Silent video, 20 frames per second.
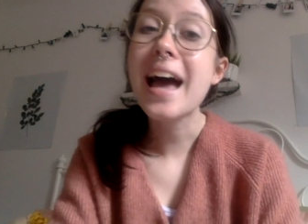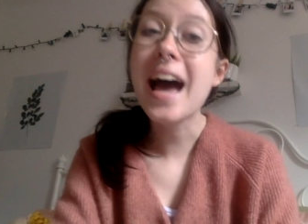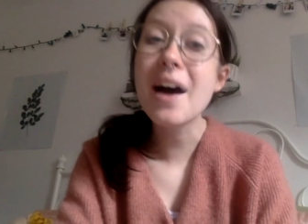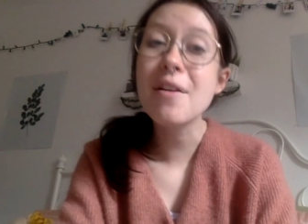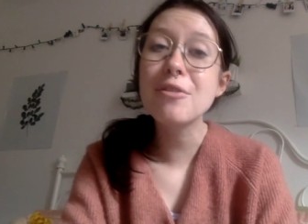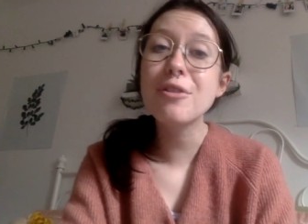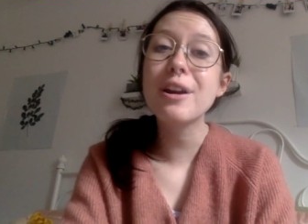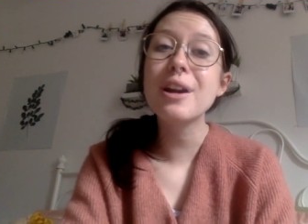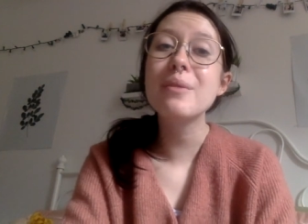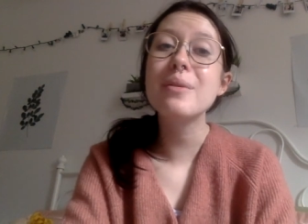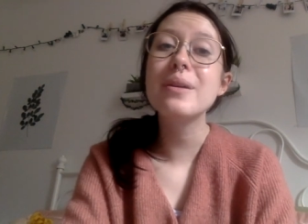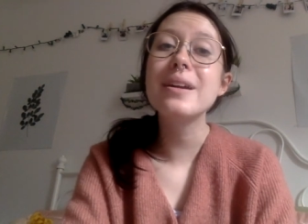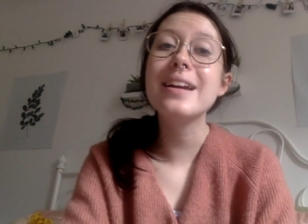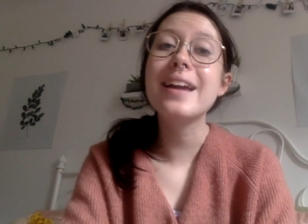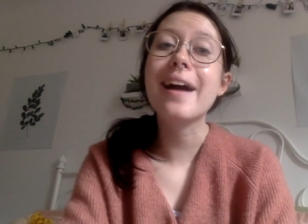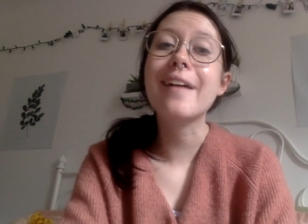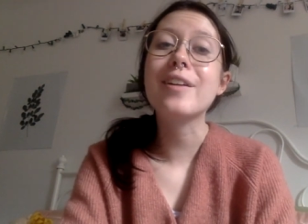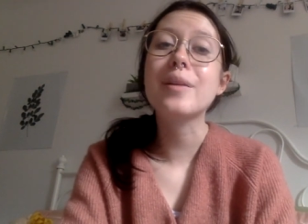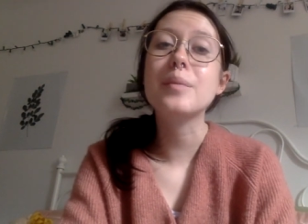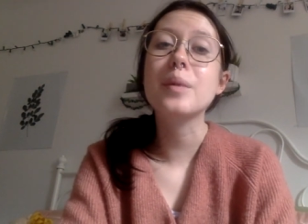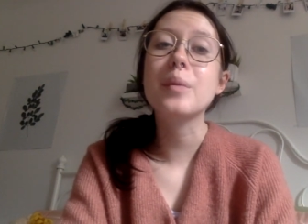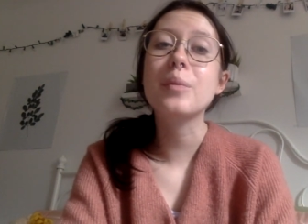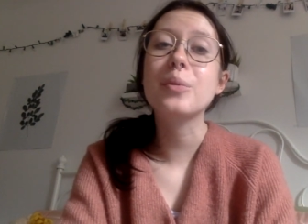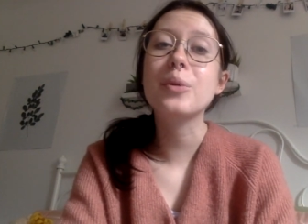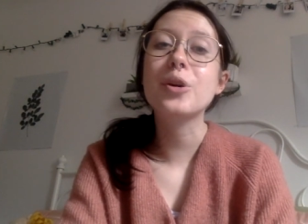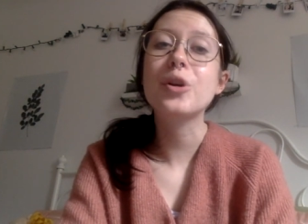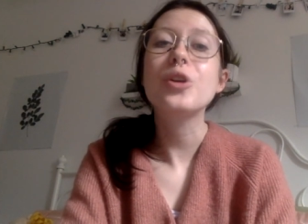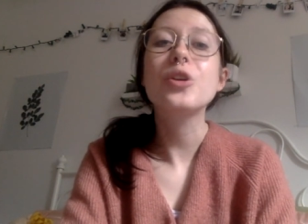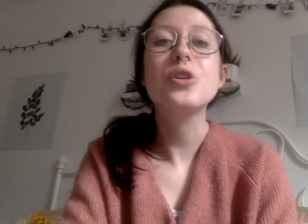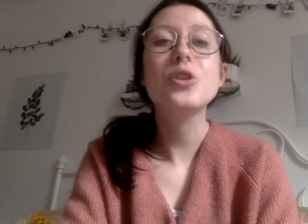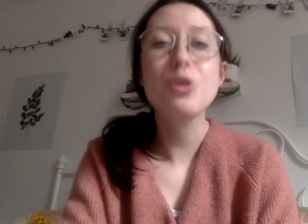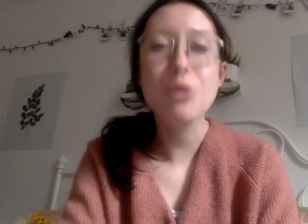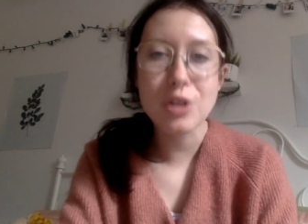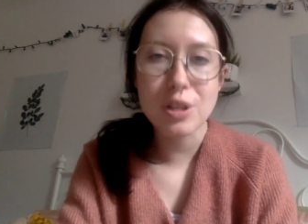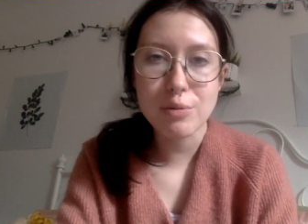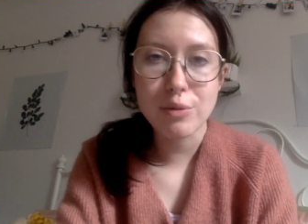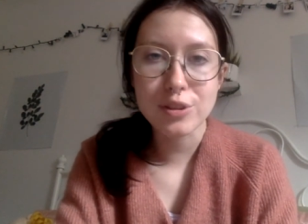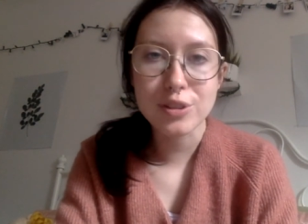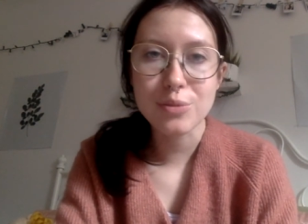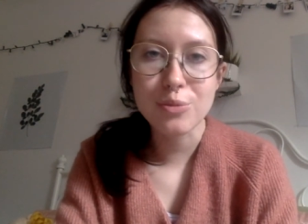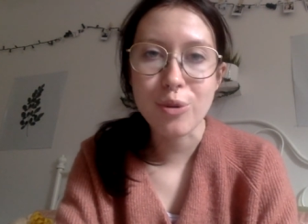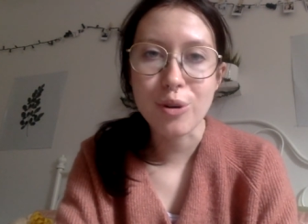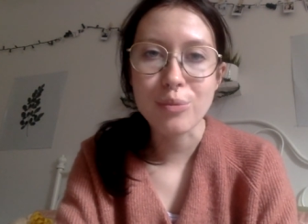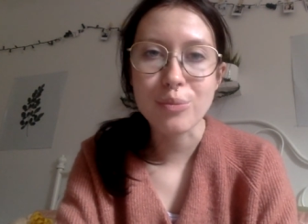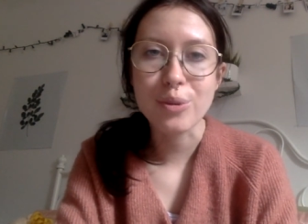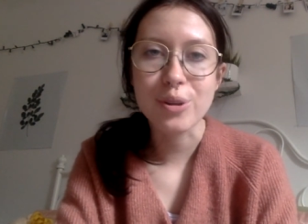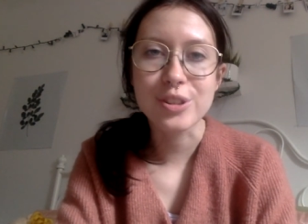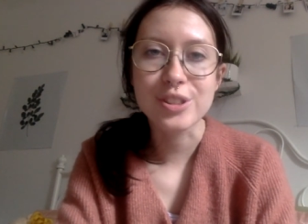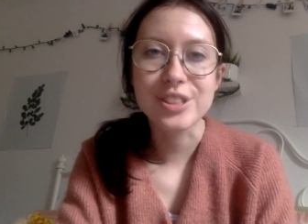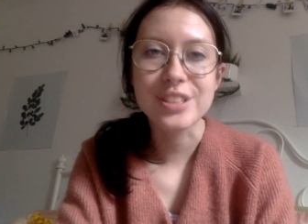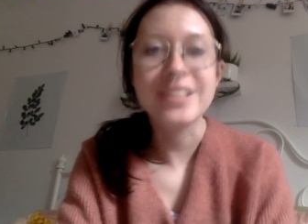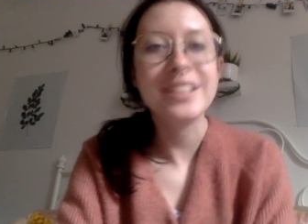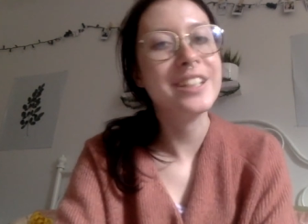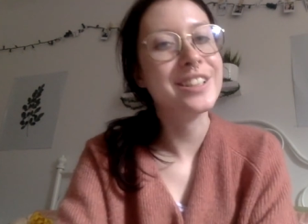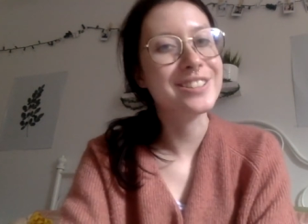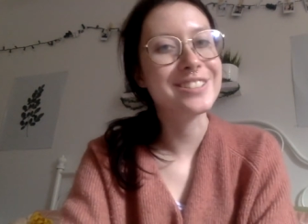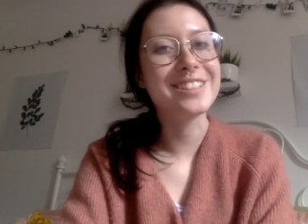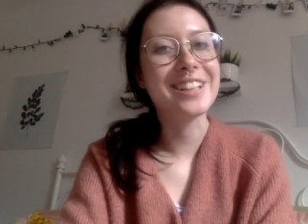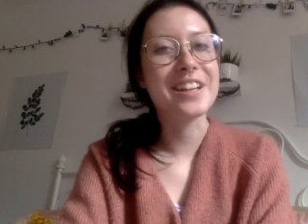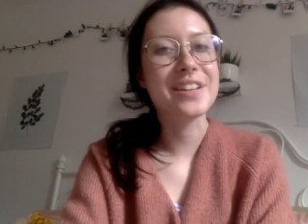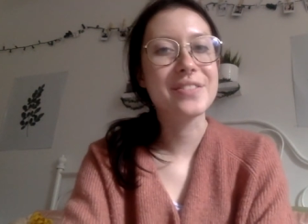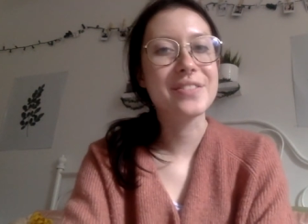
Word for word: Have a great week, and remember, you are the most important person in your